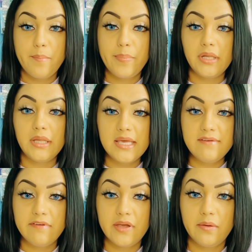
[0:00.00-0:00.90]

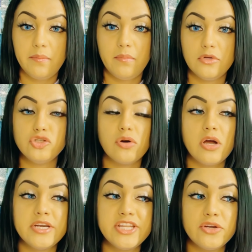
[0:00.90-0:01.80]
Believe him,
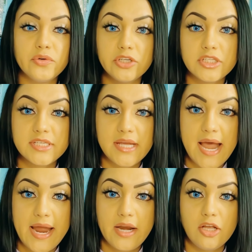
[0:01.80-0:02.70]
draw nearer to
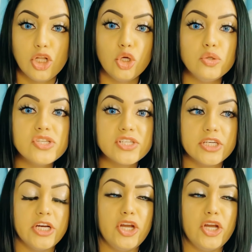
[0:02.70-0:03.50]
God, closer.